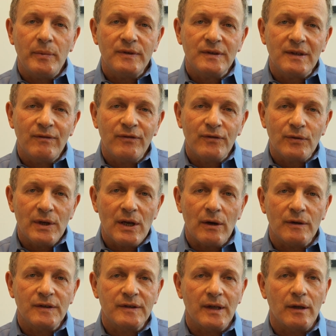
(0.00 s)
us free
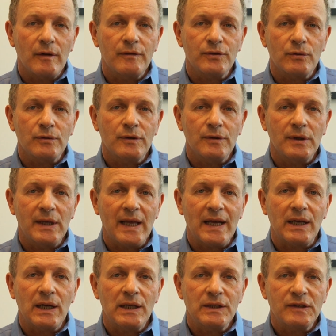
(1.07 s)
ourselves or to
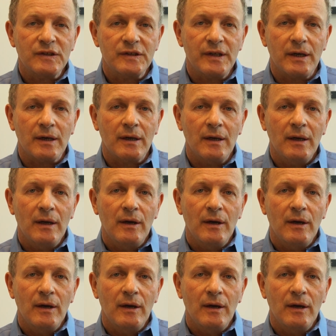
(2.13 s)
get unstuck